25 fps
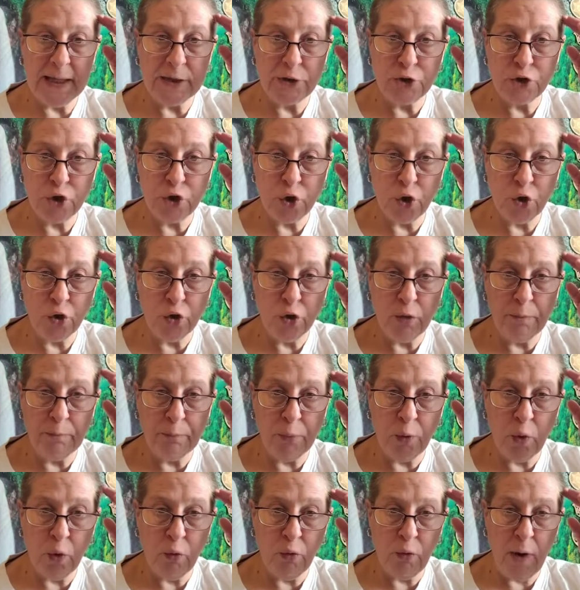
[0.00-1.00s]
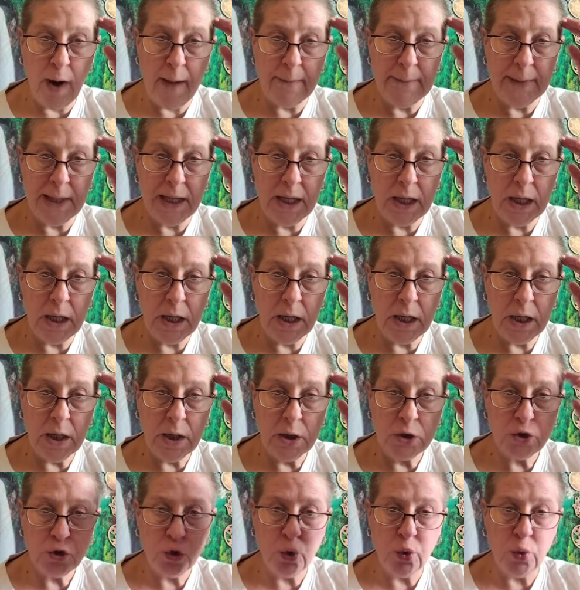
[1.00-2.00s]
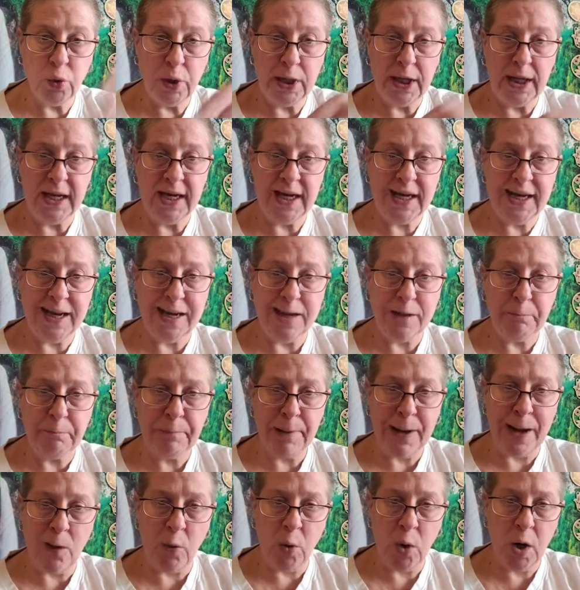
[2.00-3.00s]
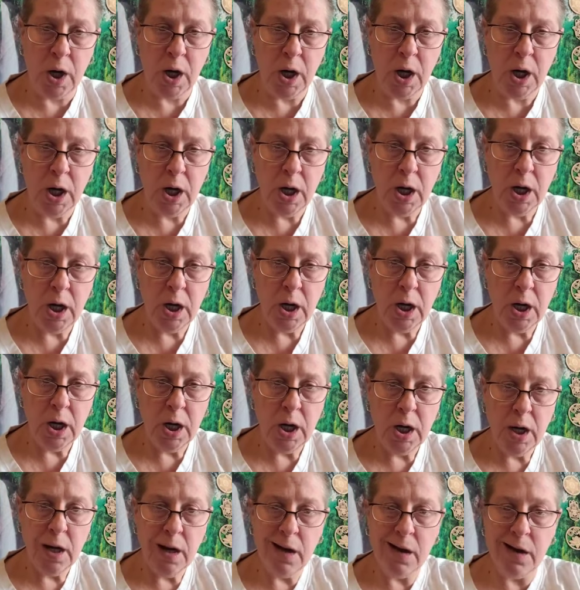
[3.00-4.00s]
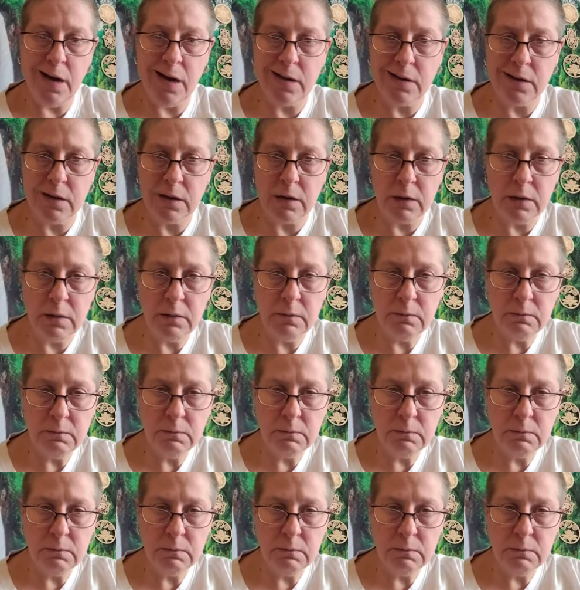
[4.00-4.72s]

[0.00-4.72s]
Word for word: internal programming to innate power, holler.